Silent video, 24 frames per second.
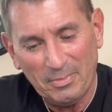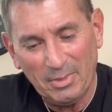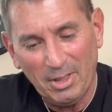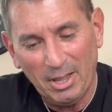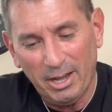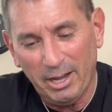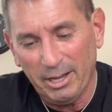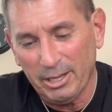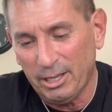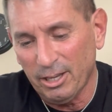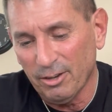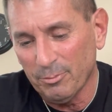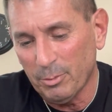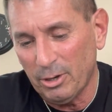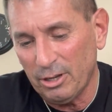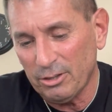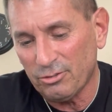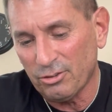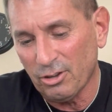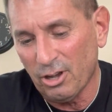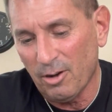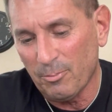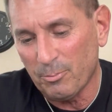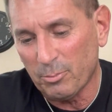I give
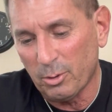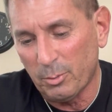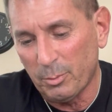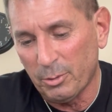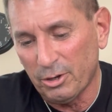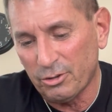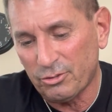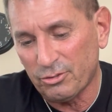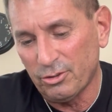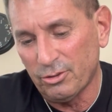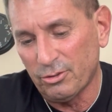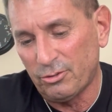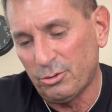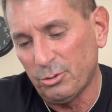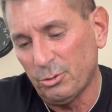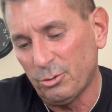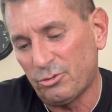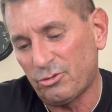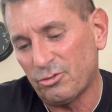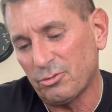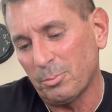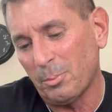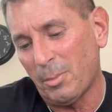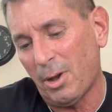myself permission to
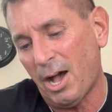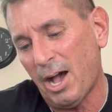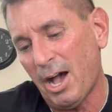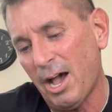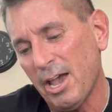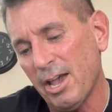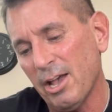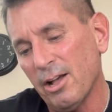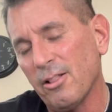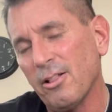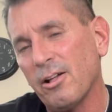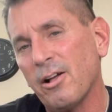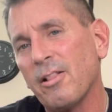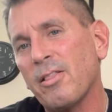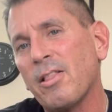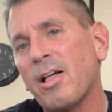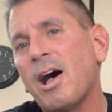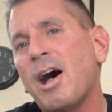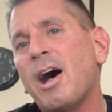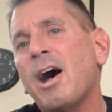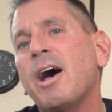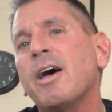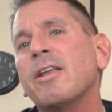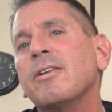smile a
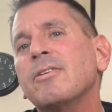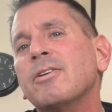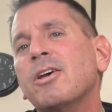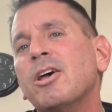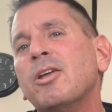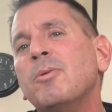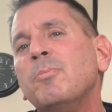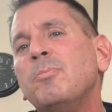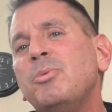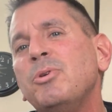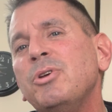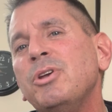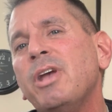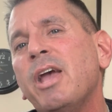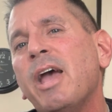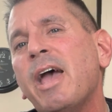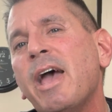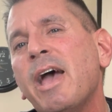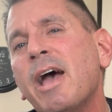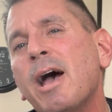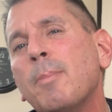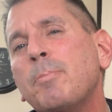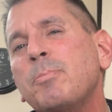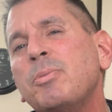lot and be
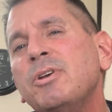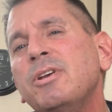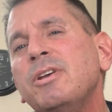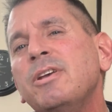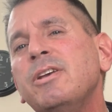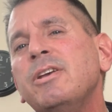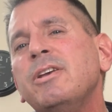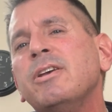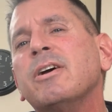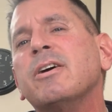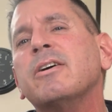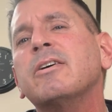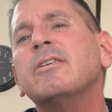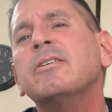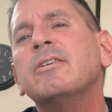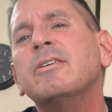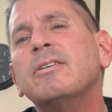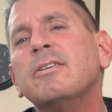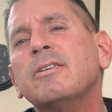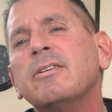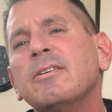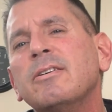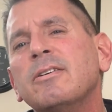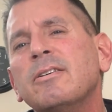happy.
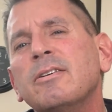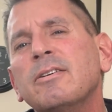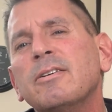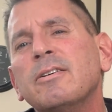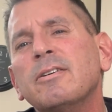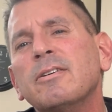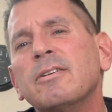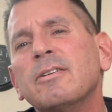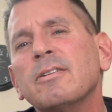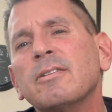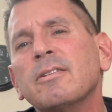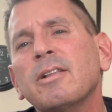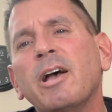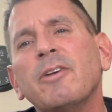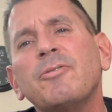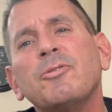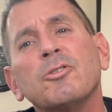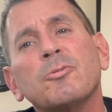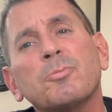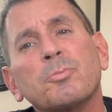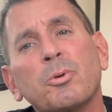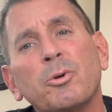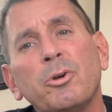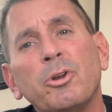Life
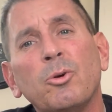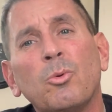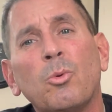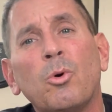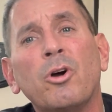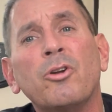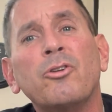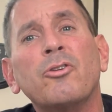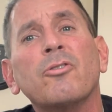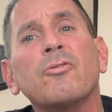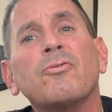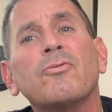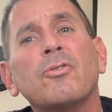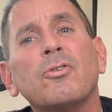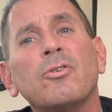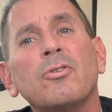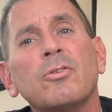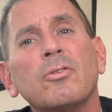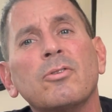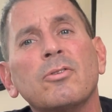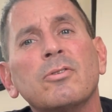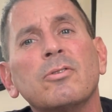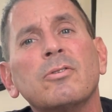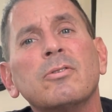is pretty
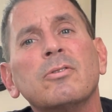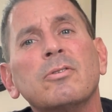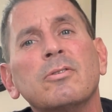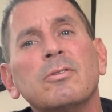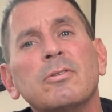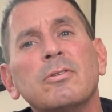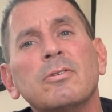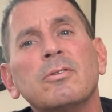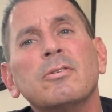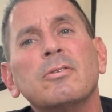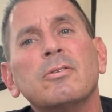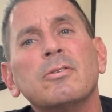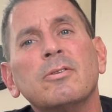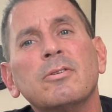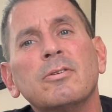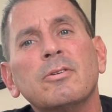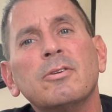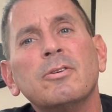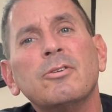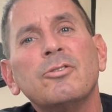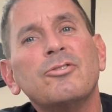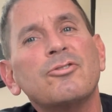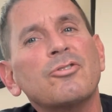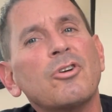wonderful.
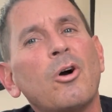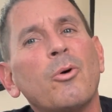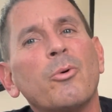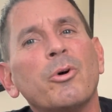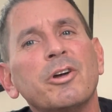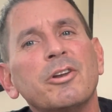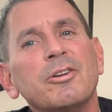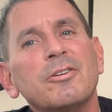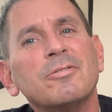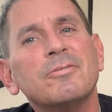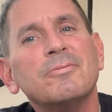Show it.